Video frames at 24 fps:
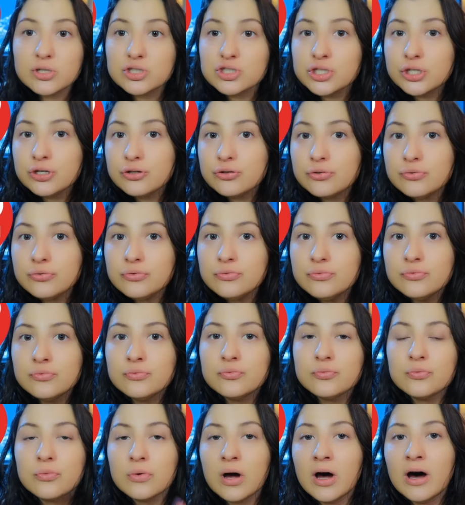2,
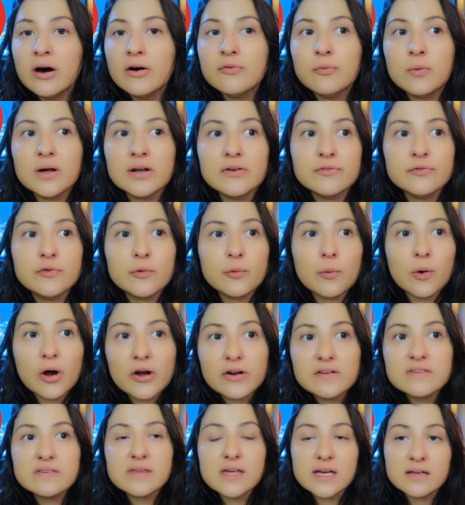one of the
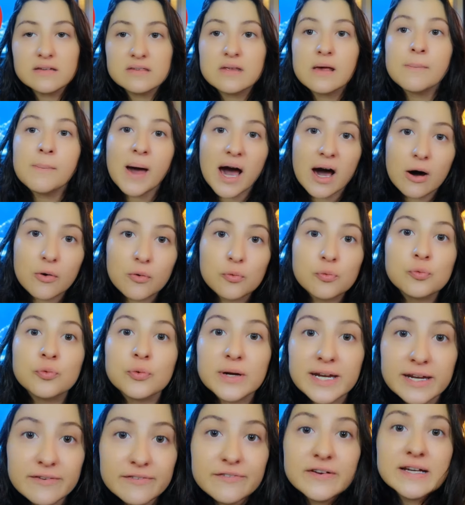worst things about
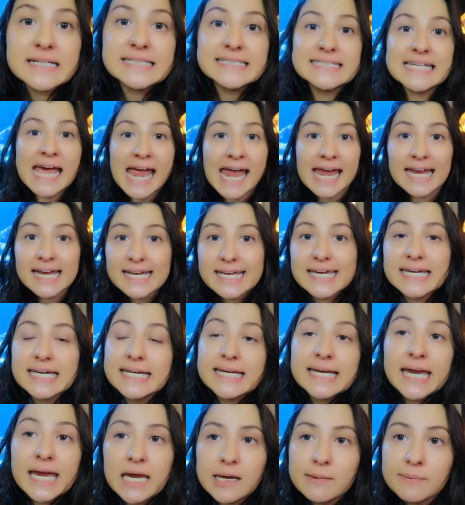reef tank
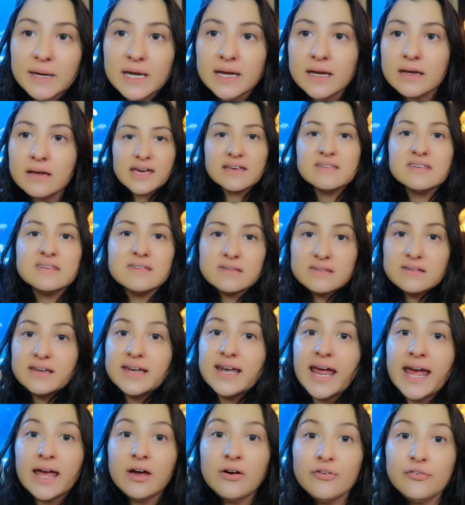keeping is
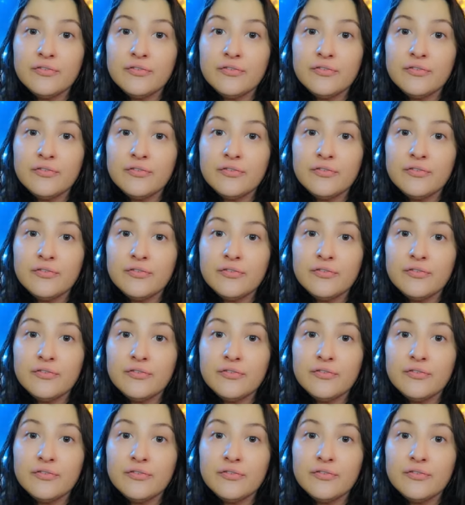snail